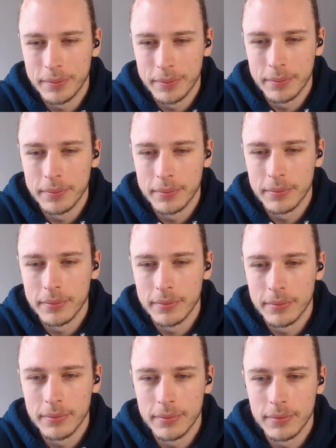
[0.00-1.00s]

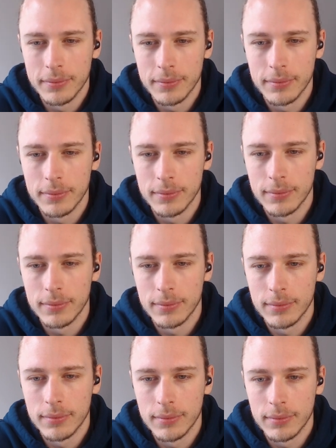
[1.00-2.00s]

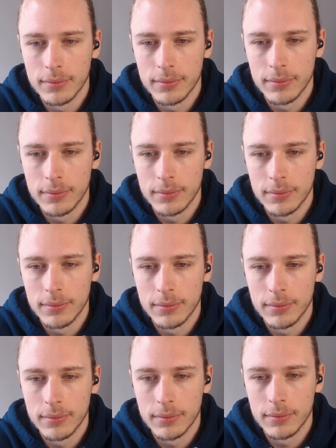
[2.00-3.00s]

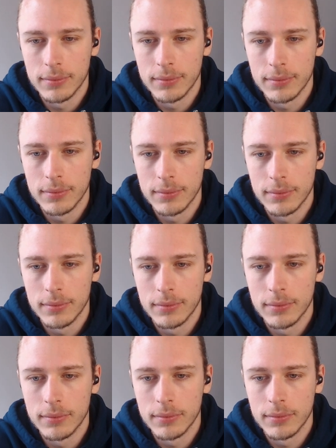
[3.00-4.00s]

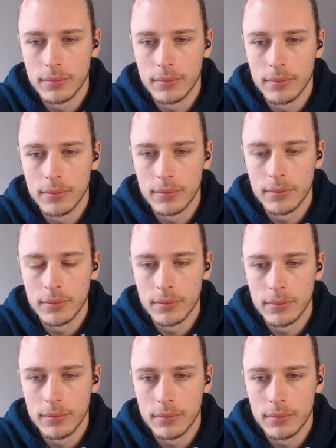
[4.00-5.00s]

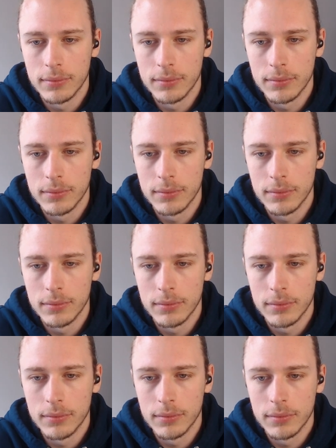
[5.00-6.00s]

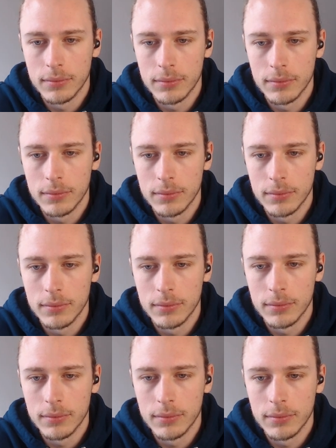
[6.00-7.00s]

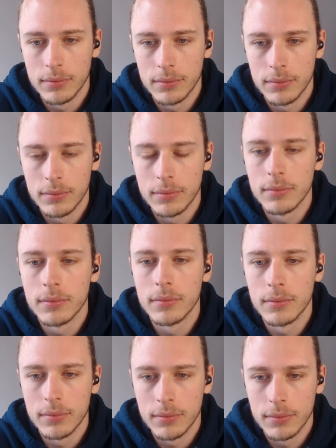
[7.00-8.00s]
(silent)